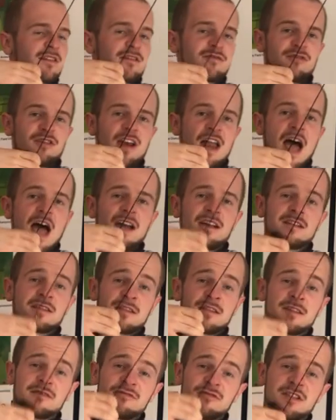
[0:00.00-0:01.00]
is relaxed,
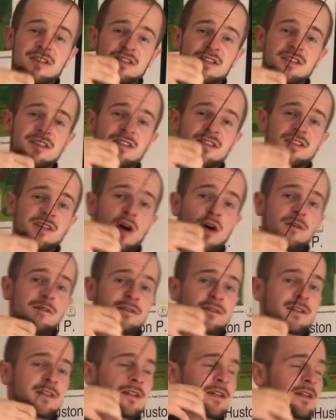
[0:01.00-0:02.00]
this wrist is
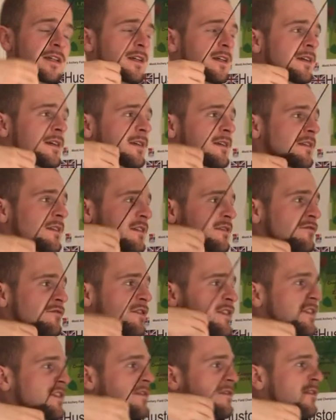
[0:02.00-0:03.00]
soft, this
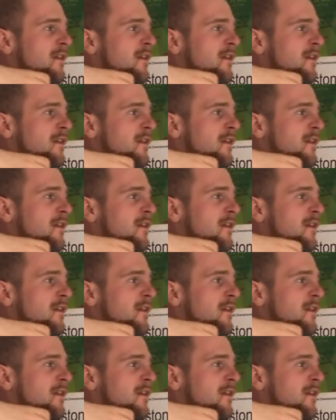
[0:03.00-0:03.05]
wrist is